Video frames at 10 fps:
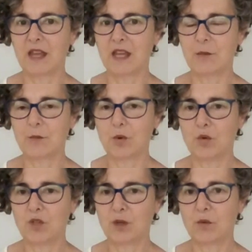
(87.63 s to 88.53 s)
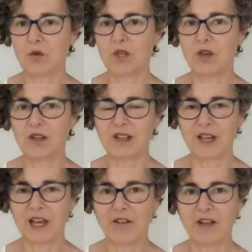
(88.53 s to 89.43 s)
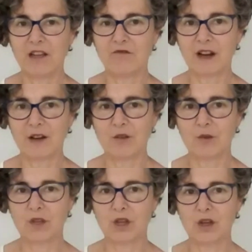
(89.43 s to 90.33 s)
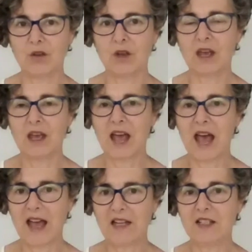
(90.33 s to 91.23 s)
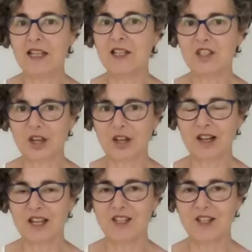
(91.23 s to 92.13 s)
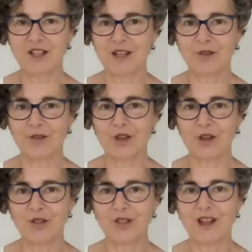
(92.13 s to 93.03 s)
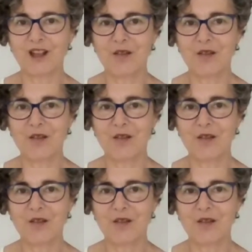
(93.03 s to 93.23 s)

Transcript: it's portable, you can carry it around with you, and it certainly isn't single use.